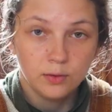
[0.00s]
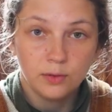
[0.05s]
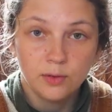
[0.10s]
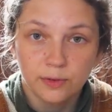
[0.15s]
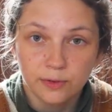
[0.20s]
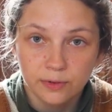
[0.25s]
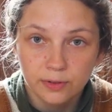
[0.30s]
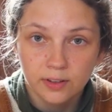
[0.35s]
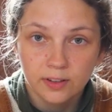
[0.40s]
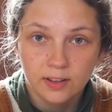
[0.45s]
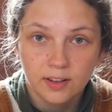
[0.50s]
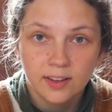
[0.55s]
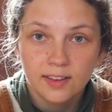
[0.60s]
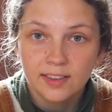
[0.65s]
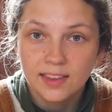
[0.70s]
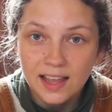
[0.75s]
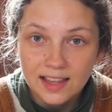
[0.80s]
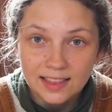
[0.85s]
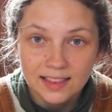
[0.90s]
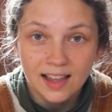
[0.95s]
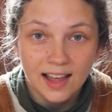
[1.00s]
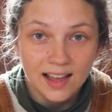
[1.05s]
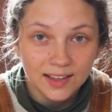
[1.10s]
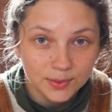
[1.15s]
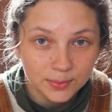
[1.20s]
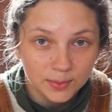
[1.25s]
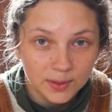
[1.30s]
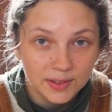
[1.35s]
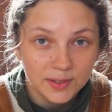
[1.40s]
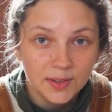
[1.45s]
Oof, that
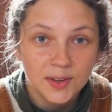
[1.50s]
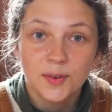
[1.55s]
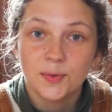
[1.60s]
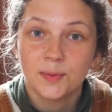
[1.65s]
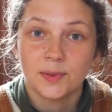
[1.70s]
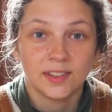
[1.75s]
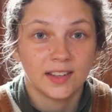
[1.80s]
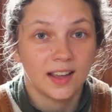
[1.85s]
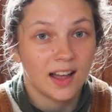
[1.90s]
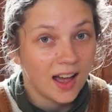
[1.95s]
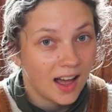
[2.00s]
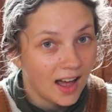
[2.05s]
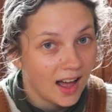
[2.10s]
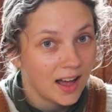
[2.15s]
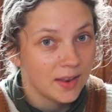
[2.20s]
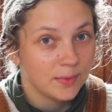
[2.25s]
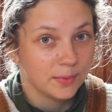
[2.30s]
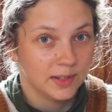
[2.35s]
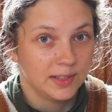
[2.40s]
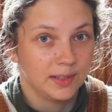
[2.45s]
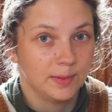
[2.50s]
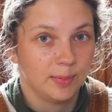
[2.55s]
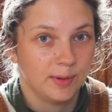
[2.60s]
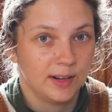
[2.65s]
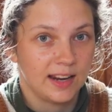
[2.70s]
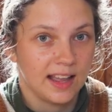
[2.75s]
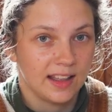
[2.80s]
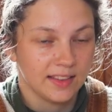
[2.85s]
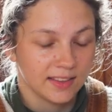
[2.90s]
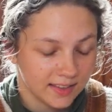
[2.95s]
last one was a hard one to
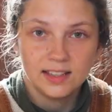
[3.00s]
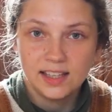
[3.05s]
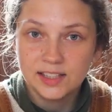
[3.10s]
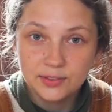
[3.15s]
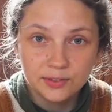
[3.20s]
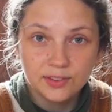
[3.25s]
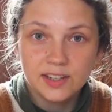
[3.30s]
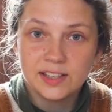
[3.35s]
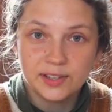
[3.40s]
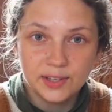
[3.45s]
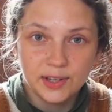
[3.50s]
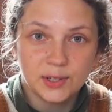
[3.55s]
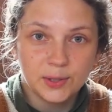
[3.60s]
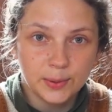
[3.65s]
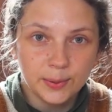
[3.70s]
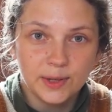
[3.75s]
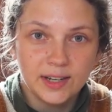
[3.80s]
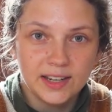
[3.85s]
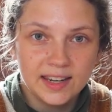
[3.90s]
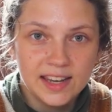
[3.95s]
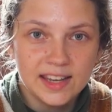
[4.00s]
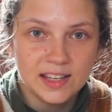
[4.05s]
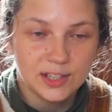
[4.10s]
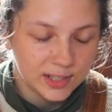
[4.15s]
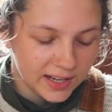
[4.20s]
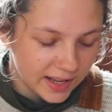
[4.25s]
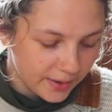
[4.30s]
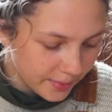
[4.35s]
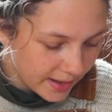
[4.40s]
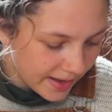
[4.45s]
pronounce. Let's research what it is,
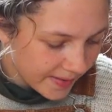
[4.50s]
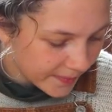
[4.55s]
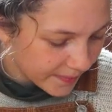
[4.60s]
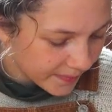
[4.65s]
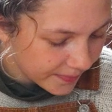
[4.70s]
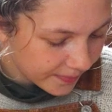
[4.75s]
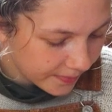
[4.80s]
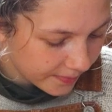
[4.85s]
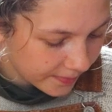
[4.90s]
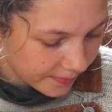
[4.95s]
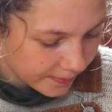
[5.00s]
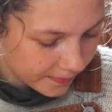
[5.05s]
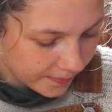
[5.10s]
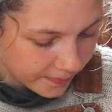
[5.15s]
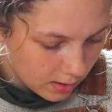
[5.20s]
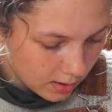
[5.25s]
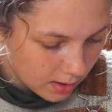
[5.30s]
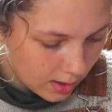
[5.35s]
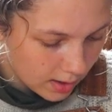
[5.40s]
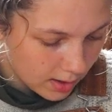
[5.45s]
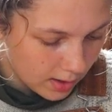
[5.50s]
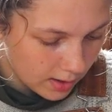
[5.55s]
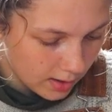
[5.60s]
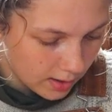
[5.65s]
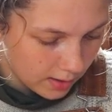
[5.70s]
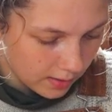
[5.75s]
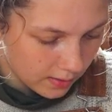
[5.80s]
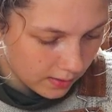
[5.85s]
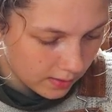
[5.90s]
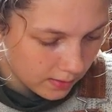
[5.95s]
shall we? Uh
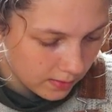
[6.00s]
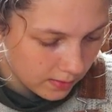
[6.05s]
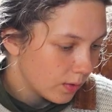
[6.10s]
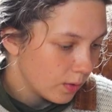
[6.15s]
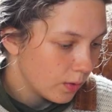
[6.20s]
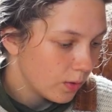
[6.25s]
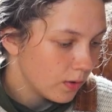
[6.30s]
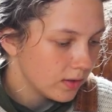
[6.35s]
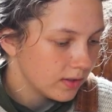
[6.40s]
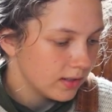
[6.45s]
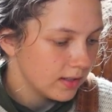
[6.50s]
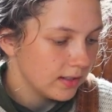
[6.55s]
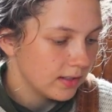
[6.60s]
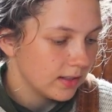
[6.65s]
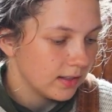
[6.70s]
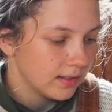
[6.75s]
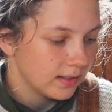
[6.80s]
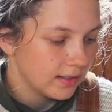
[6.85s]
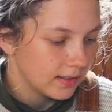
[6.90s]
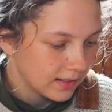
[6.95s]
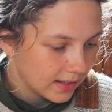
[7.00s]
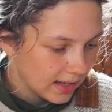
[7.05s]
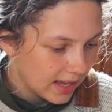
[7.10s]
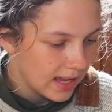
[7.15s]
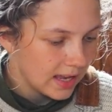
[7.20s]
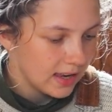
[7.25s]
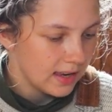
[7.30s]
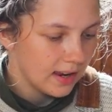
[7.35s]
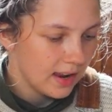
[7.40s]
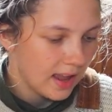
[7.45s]
huh. Causes
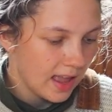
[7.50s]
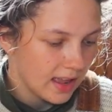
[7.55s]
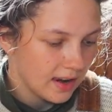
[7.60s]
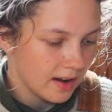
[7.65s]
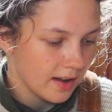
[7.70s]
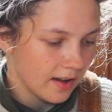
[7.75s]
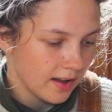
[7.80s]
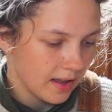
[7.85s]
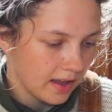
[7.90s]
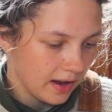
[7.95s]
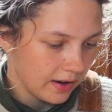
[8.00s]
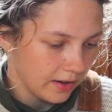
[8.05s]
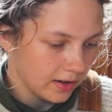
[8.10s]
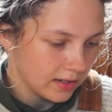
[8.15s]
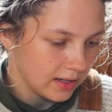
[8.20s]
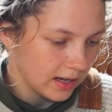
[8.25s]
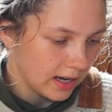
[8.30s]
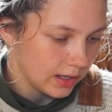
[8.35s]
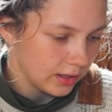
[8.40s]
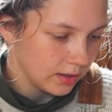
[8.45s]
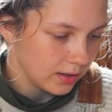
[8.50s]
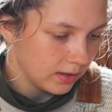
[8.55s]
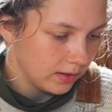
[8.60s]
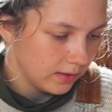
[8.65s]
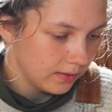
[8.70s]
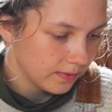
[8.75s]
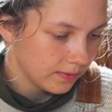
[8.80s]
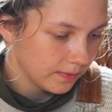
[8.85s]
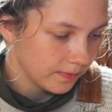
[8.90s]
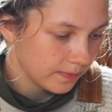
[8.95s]
skin and eye
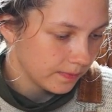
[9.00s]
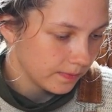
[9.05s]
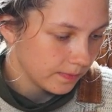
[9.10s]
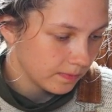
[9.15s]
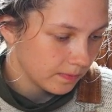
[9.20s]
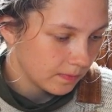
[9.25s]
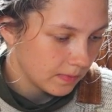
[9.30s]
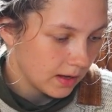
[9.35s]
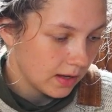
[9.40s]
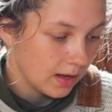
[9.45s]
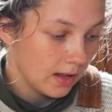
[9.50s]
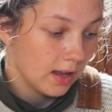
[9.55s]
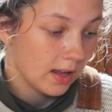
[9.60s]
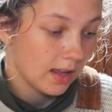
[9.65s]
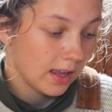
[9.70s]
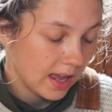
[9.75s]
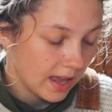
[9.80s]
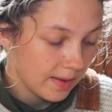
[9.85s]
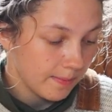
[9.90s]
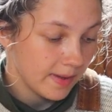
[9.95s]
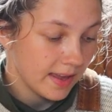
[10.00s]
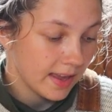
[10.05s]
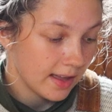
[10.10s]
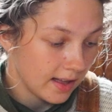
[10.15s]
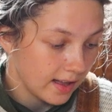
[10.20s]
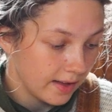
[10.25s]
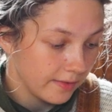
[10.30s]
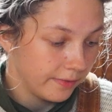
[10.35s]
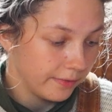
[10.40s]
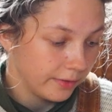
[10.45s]
irritation. Can be
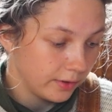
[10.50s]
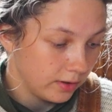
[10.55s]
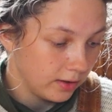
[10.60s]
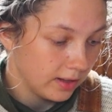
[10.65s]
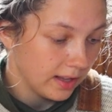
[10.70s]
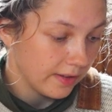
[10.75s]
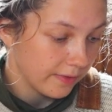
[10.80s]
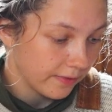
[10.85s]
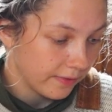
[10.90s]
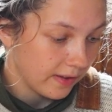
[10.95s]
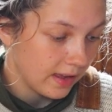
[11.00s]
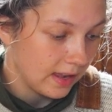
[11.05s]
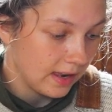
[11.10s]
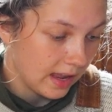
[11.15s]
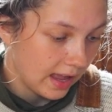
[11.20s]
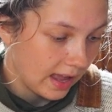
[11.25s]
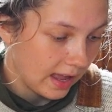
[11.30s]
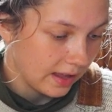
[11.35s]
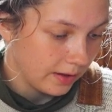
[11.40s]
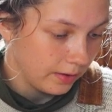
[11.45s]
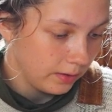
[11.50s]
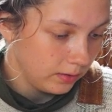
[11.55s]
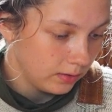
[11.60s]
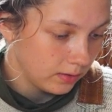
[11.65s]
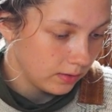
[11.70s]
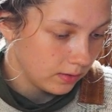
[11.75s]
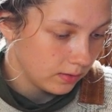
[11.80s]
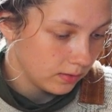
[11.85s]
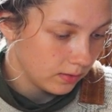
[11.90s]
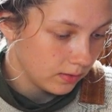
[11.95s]
harmful if inhaled.